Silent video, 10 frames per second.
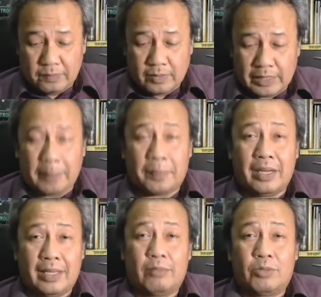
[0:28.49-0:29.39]

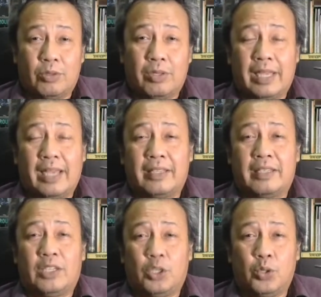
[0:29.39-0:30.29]
separate them so that
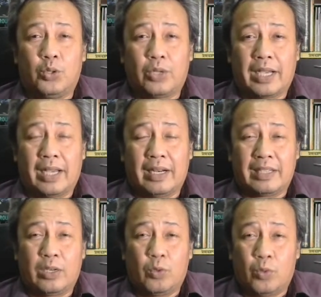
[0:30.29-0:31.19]
you can
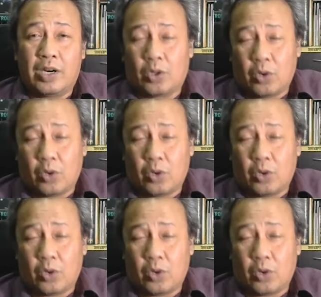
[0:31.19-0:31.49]
actually work